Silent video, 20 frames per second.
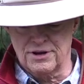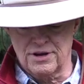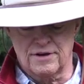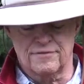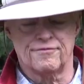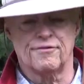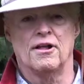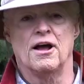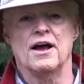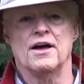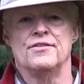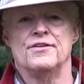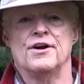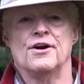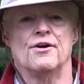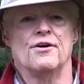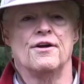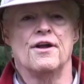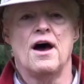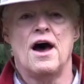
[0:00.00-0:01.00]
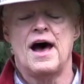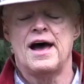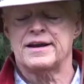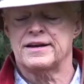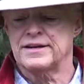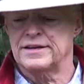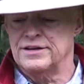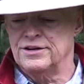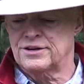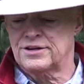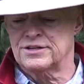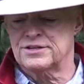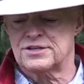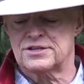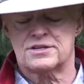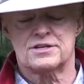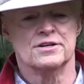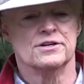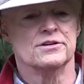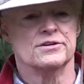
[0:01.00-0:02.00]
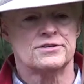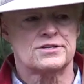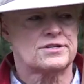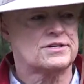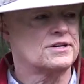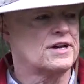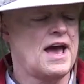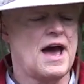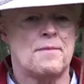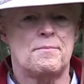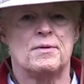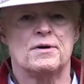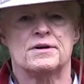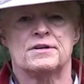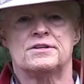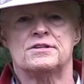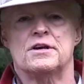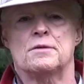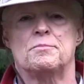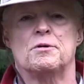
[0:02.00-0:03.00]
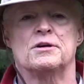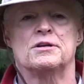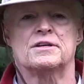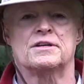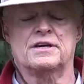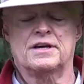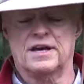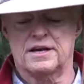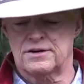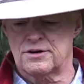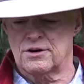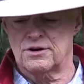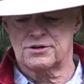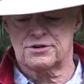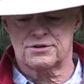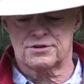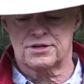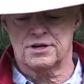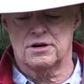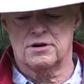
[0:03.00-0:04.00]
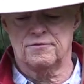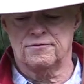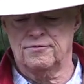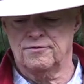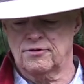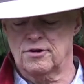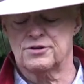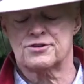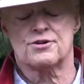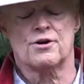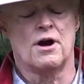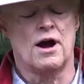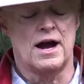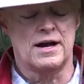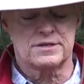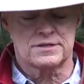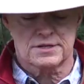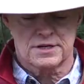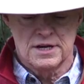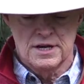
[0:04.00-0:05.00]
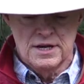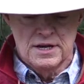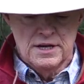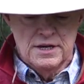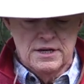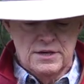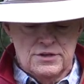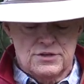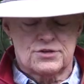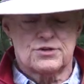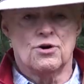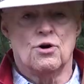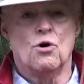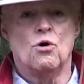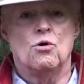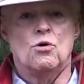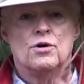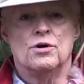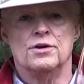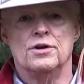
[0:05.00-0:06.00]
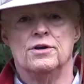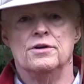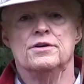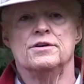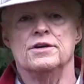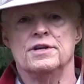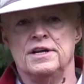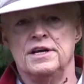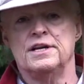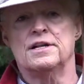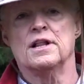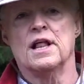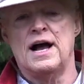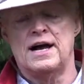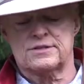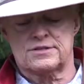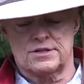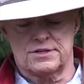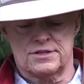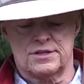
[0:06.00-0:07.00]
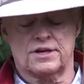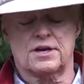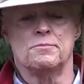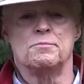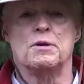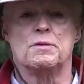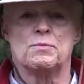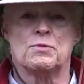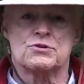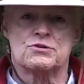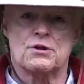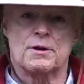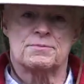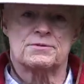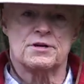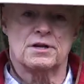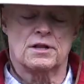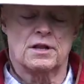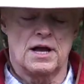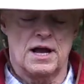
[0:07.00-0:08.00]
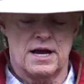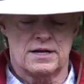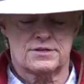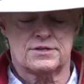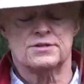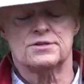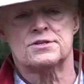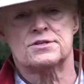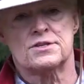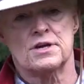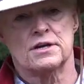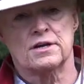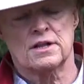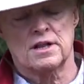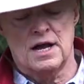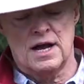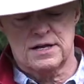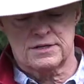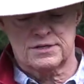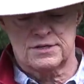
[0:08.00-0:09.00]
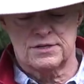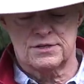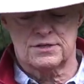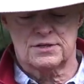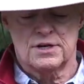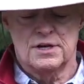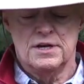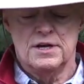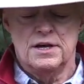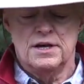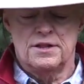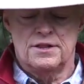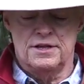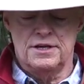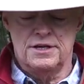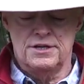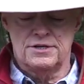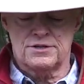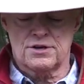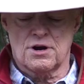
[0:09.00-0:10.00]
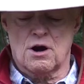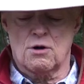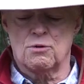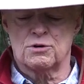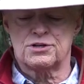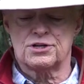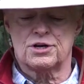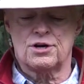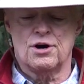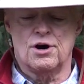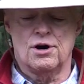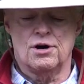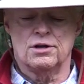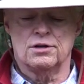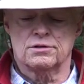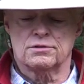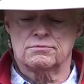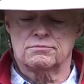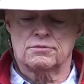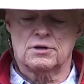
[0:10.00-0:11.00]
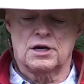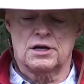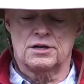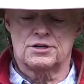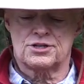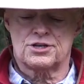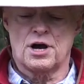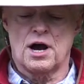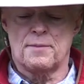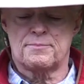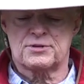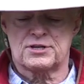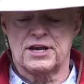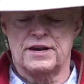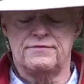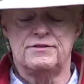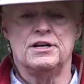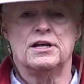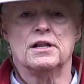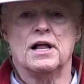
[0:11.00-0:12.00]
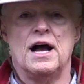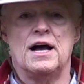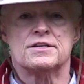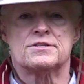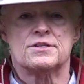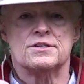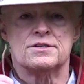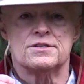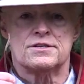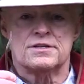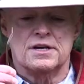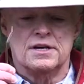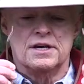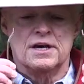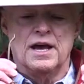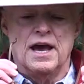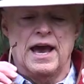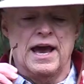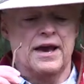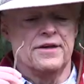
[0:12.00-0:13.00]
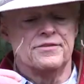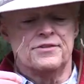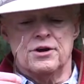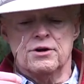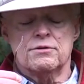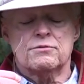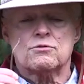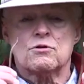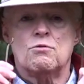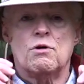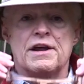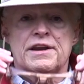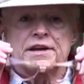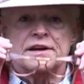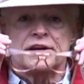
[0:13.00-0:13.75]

you got a fly on there or not, you can still snap a tippet and hurt yourself, hurt your eyes. So you need glasses. It can be prescription glasses, sunglasses. These are what you call shop safety glasses, and they're quite